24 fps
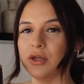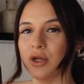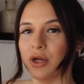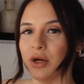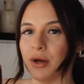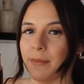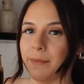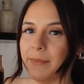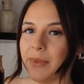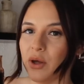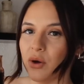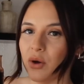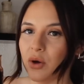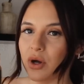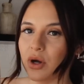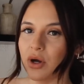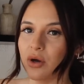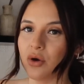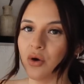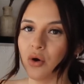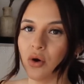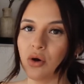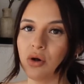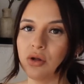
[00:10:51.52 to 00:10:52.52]
your milk
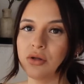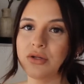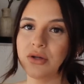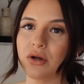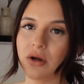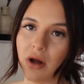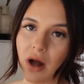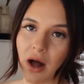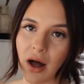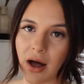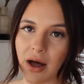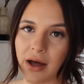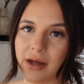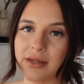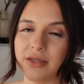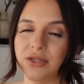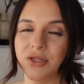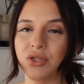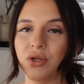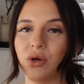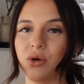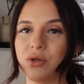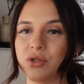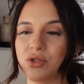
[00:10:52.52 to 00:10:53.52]
cold or hot.
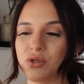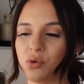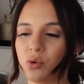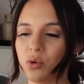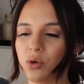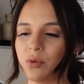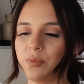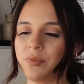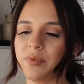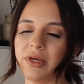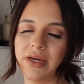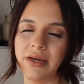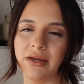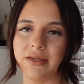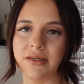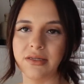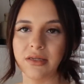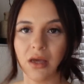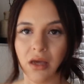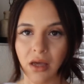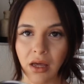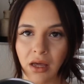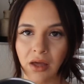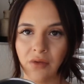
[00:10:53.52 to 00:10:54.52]
So it's cool because
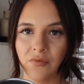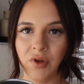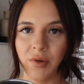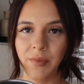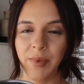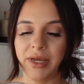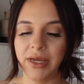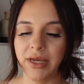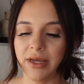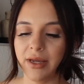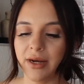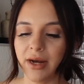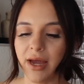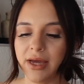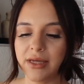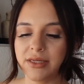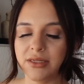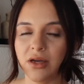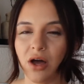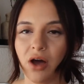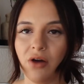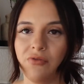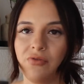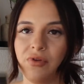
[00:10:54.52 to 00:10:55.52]
if you're making an iced
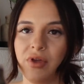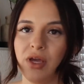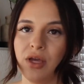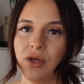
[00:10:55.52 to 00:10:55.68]
coffee,